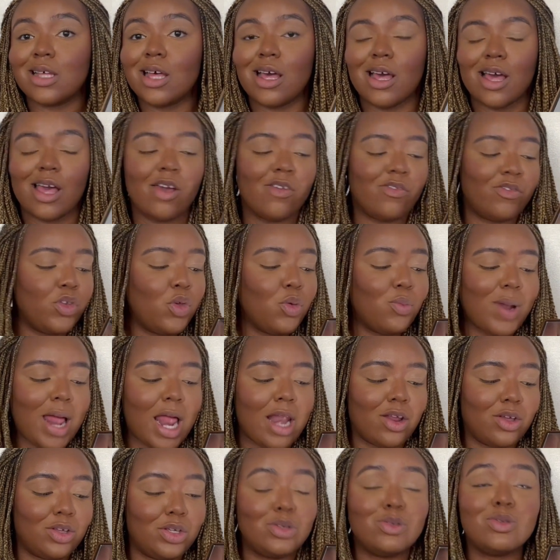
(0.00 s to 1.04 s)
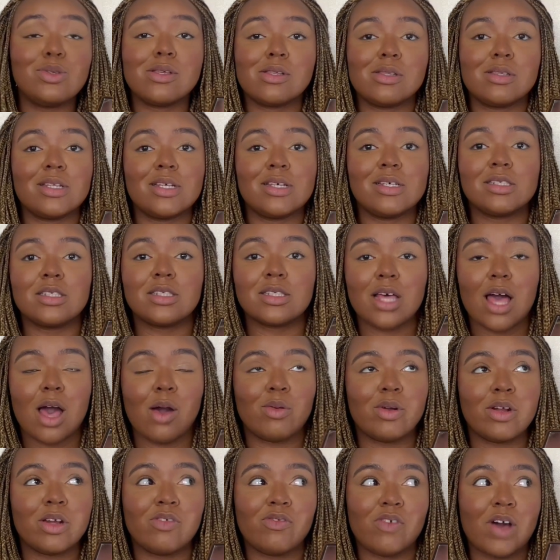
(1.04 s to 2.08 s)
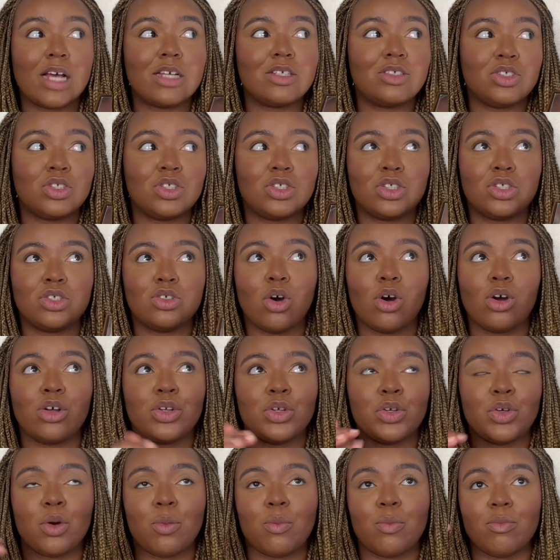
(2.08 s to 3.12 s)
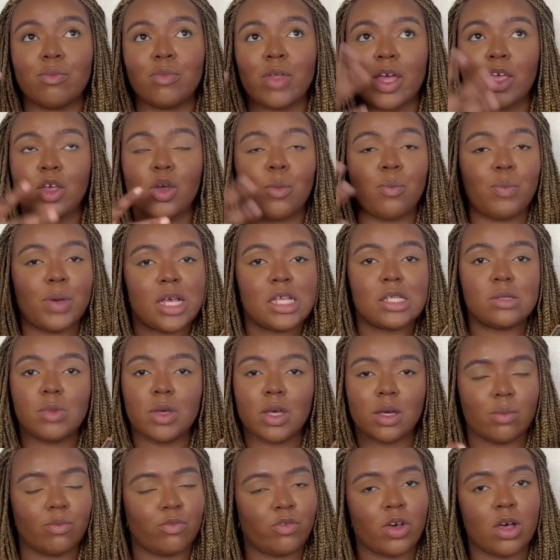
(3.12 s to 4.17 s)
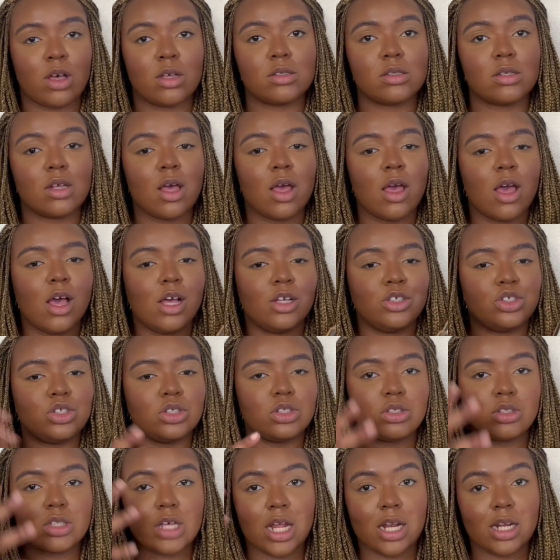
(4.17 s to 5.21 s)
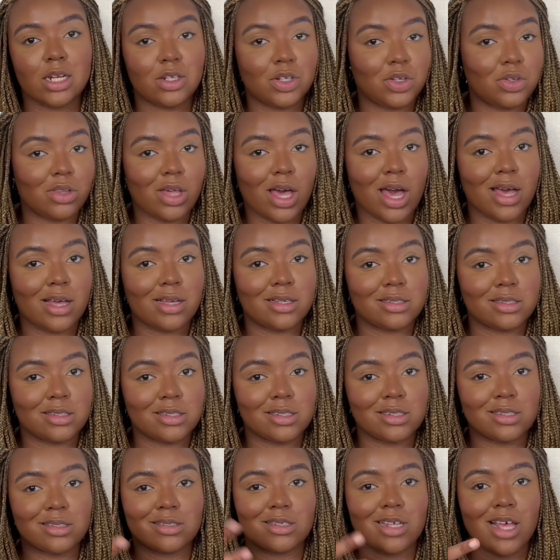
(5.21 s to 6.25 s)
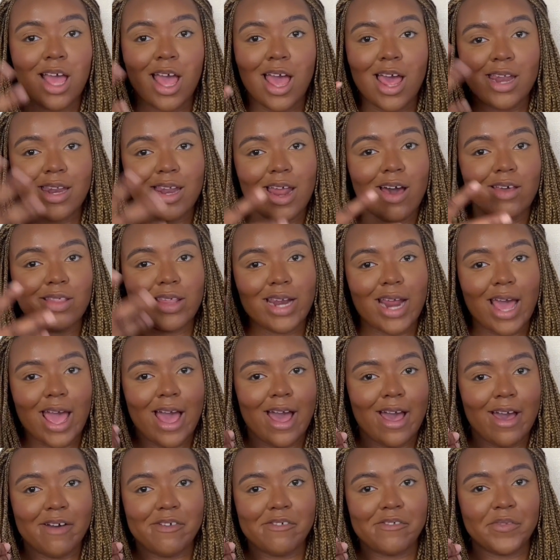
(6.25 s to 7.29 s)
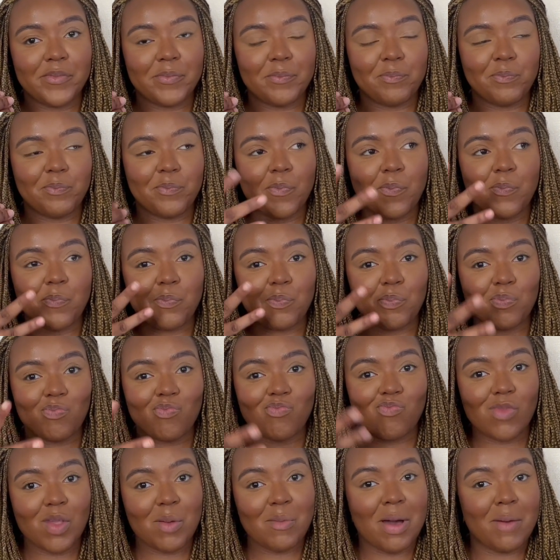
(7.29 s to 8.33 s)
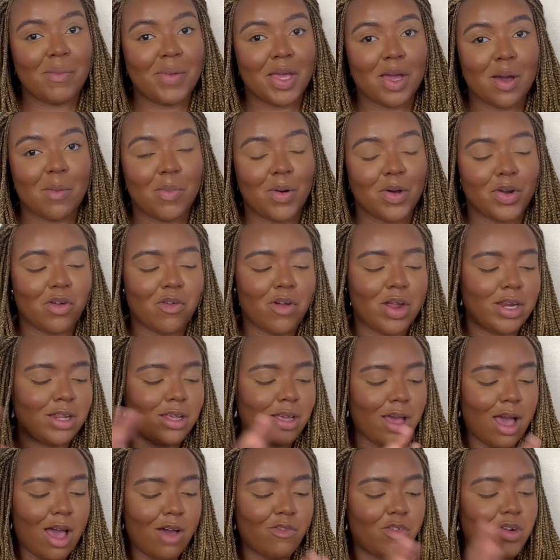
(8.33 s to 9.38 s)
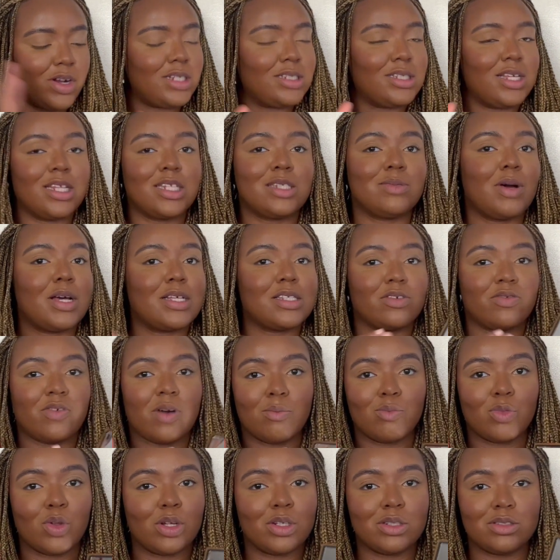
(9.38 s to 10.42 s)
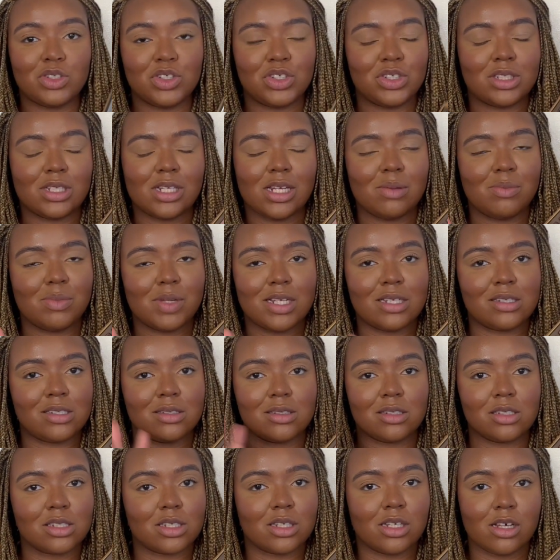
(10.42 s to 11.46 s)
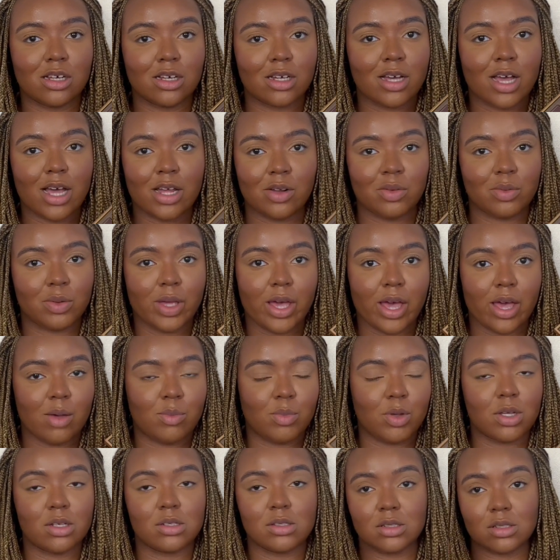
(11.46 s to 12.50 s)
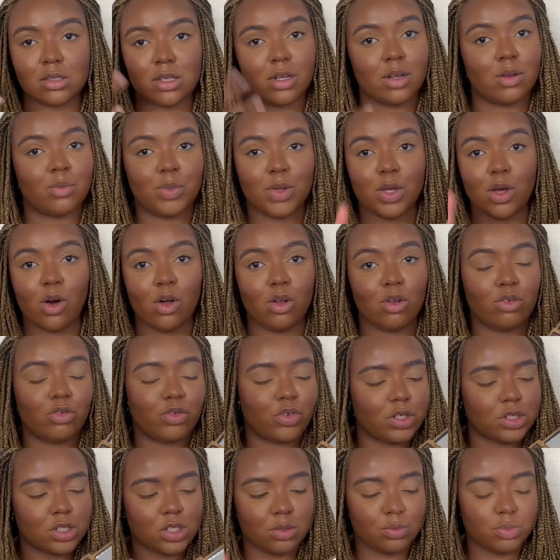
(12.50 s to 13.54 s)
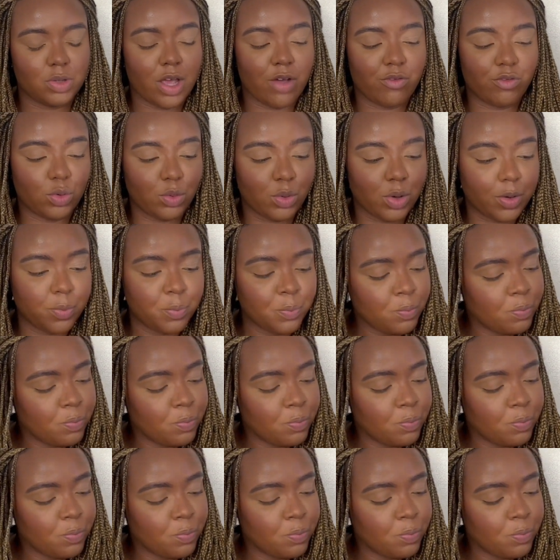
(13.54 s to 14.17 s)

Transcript: if you plan on using this, I would advise you to not do your base makeup first. Just kind of do the eyes, because now that I have my makeup on already, I've already said to myself I'm not using Limitless in this look. I don't care, because it's gonna be all over, it's gonna be everywhere.